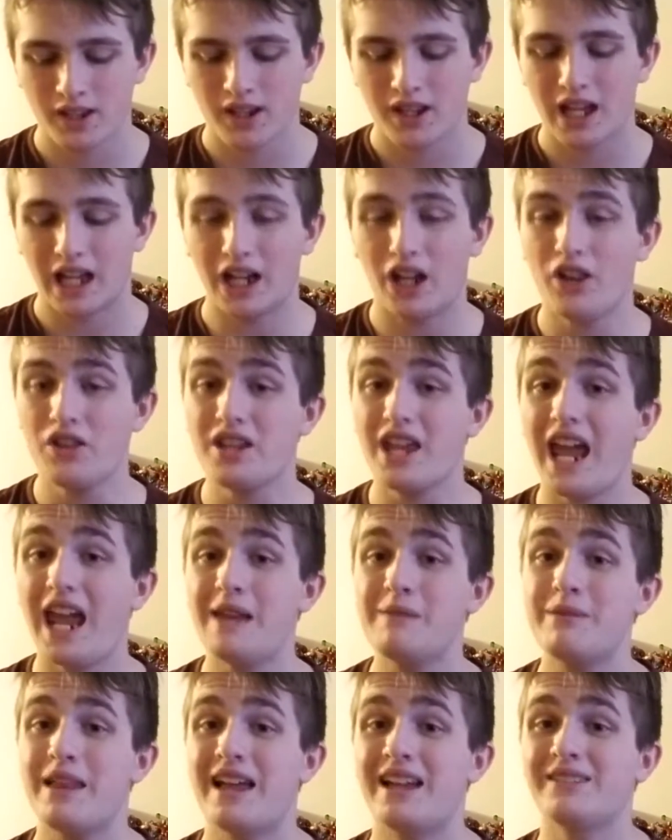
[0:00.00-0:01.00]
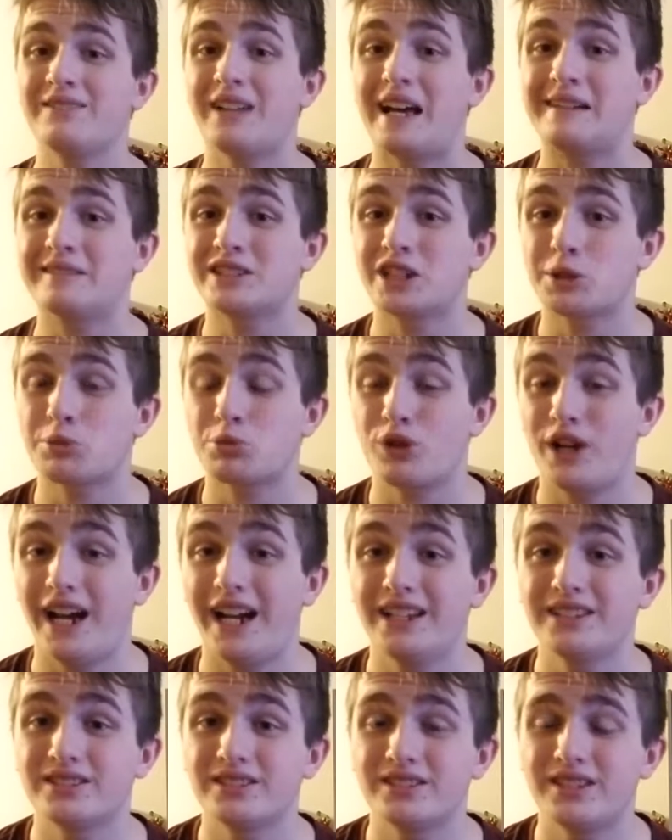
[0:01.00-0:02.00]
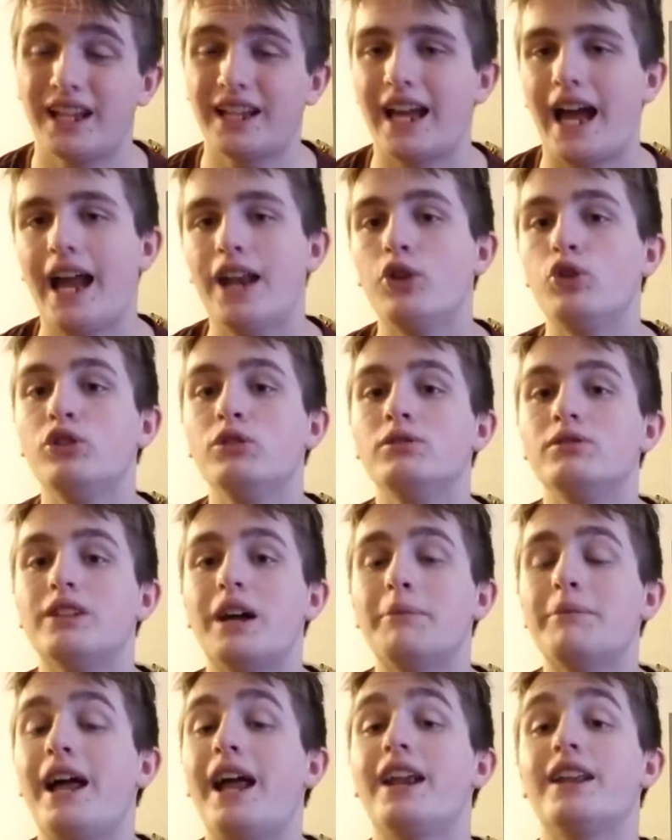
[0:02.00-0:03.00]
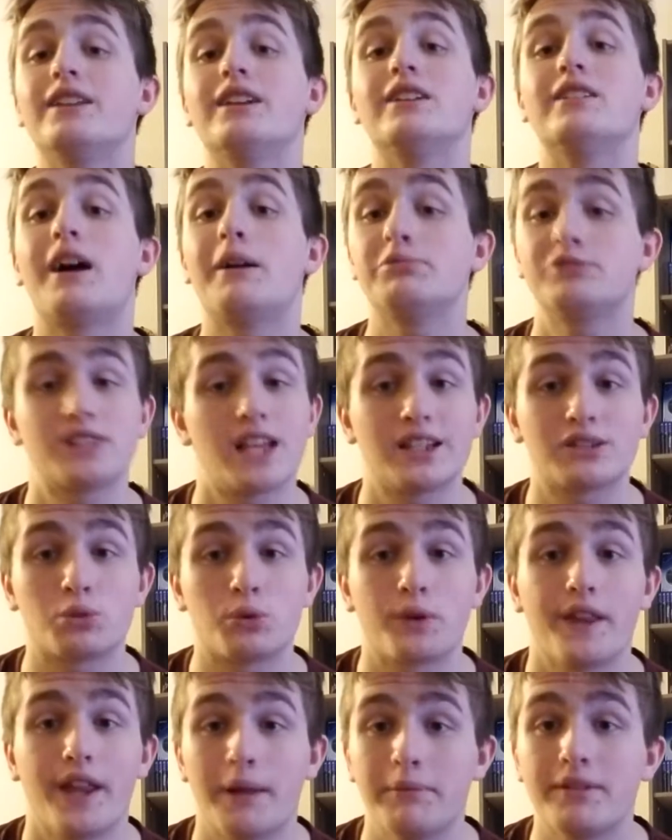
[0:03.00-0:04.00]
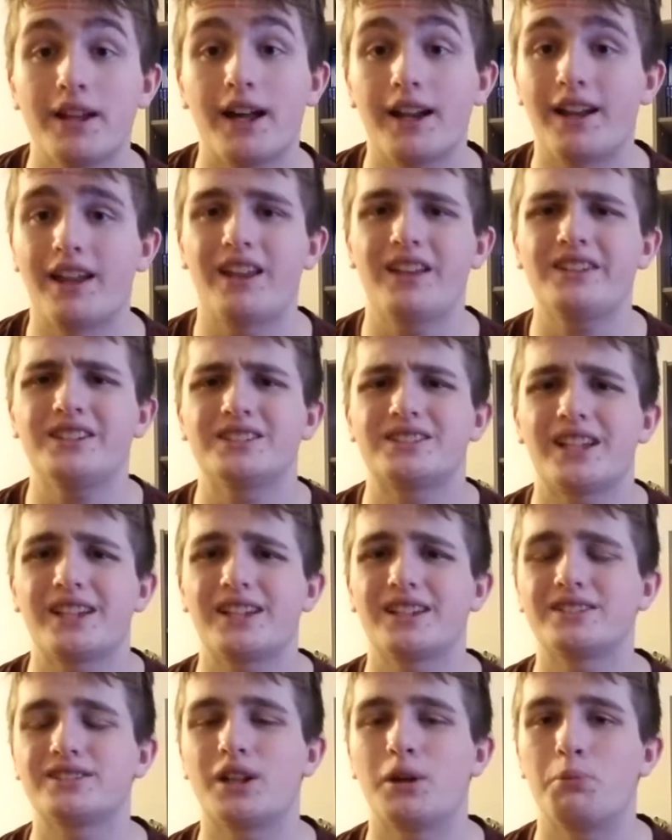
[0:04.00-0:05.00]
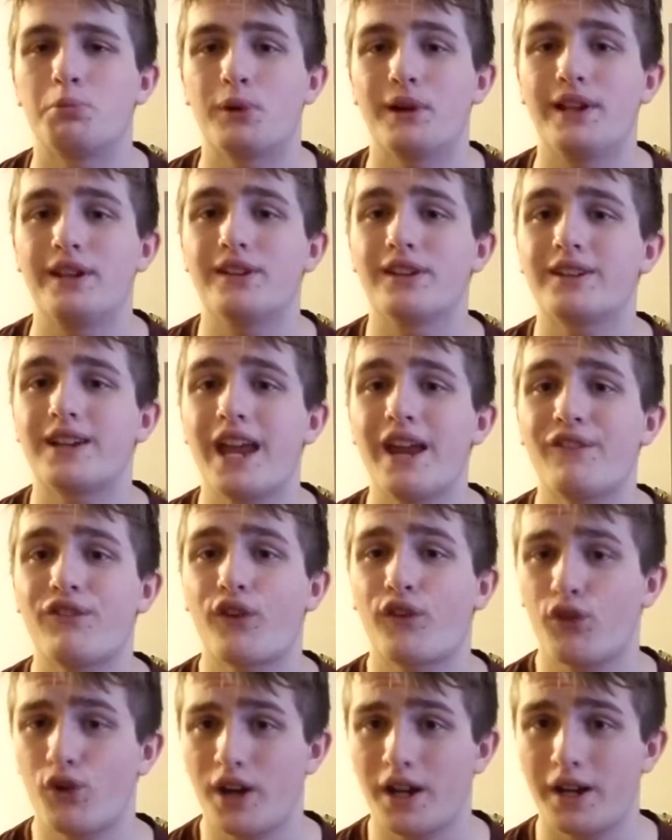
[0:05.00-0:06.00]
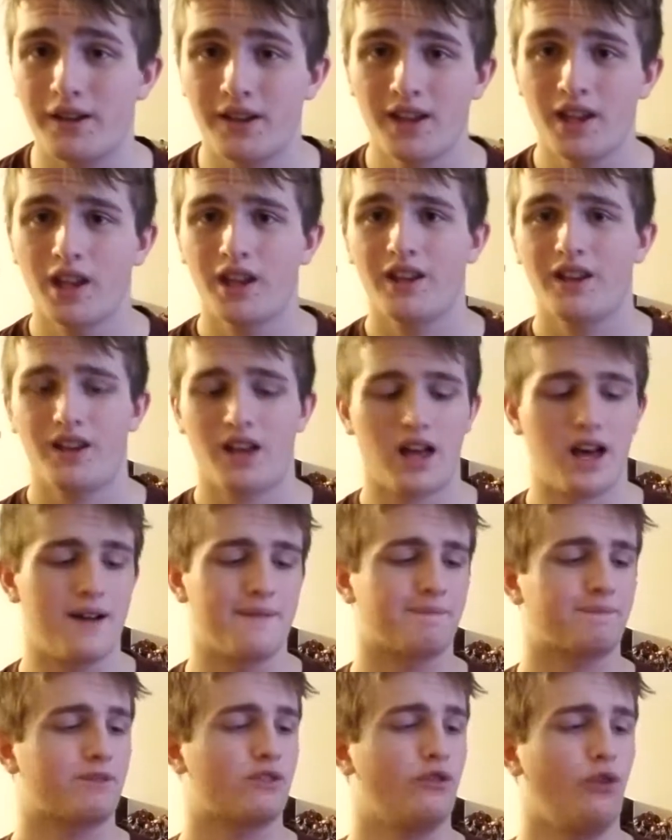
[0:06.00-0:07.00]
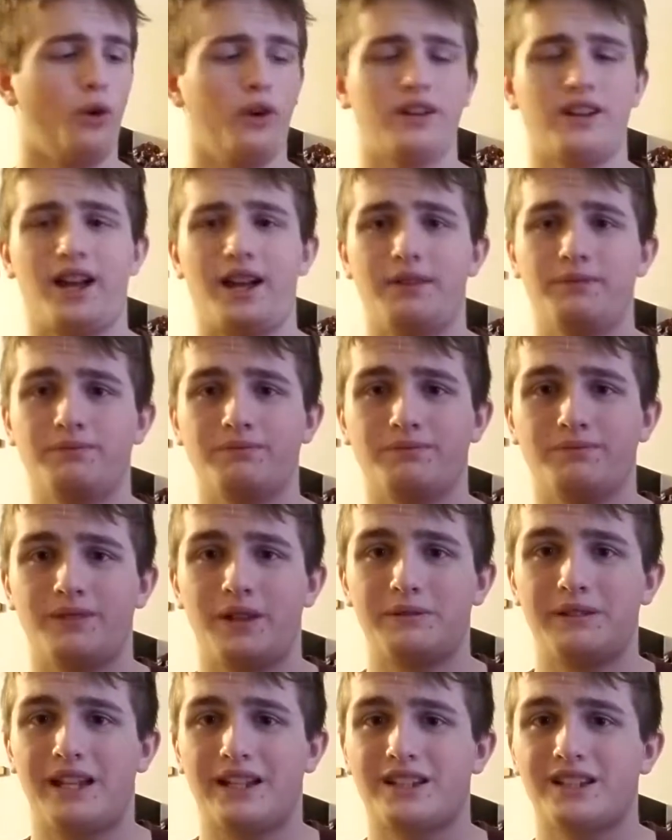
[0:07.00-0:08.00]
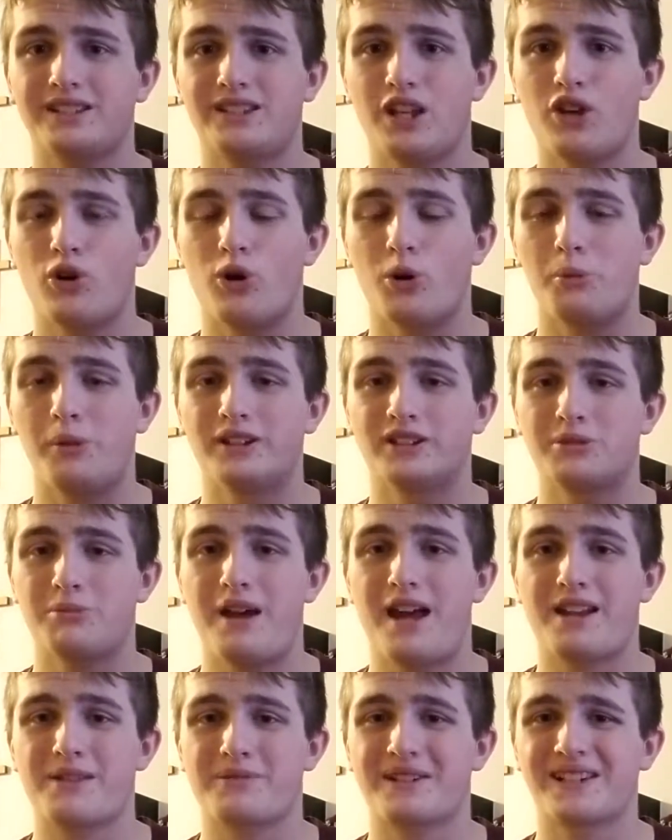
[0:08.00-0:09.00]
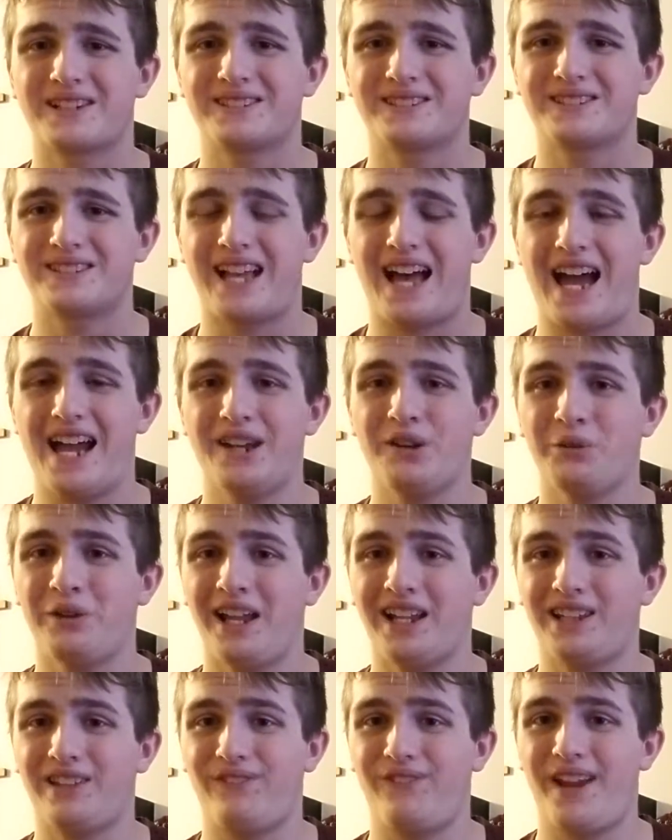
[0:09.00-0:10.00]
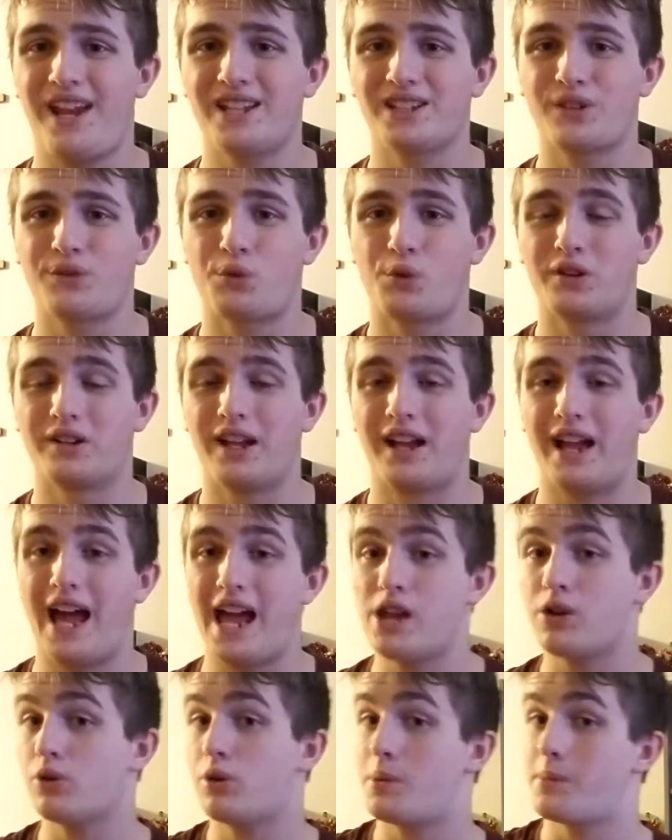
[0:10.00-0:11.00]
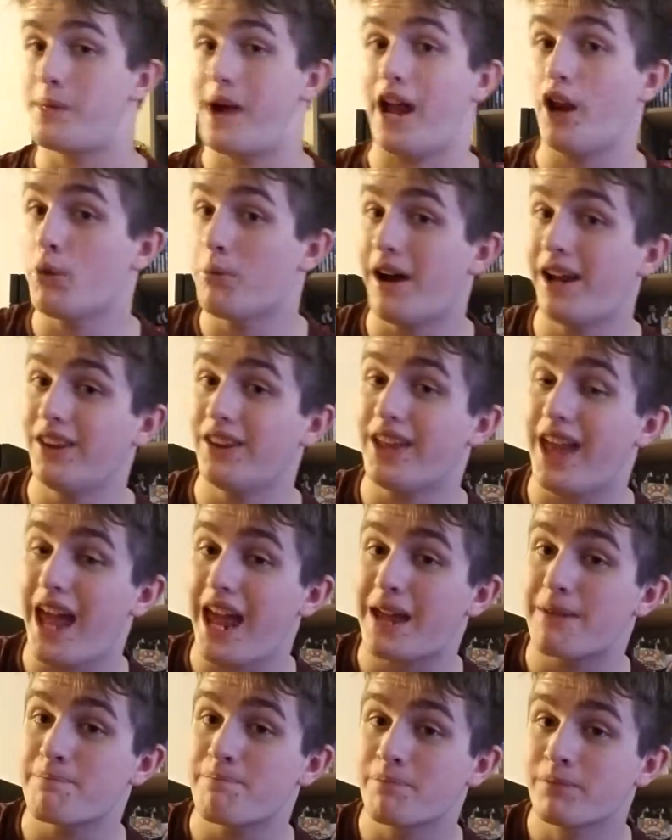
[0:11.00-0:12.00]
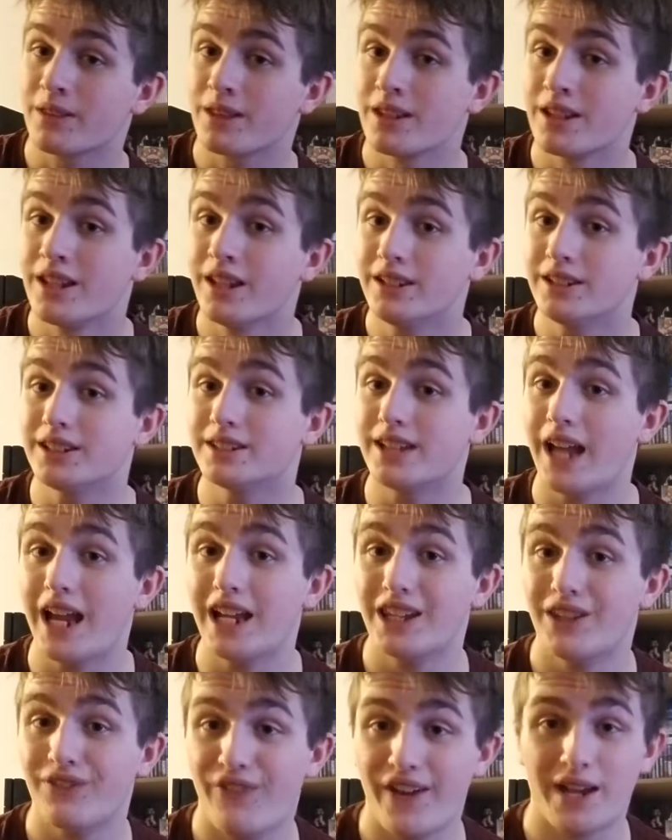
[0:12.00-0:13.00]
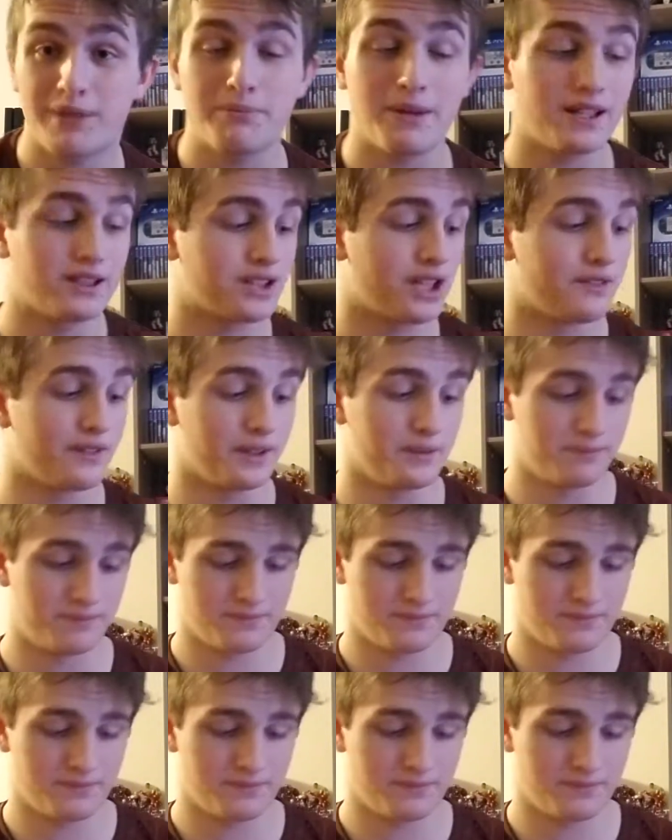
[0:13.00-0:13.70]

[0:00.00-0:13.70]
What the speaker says: Another game that I'm surprised, like, I'm not obsessed with it. I'm not. I just think it's a pretty good game for free. Fortnite. I'm not gonna say a whole bunch about it because I don't like the fans of Fortnite. I don't mind the game, just hate the fan base of it.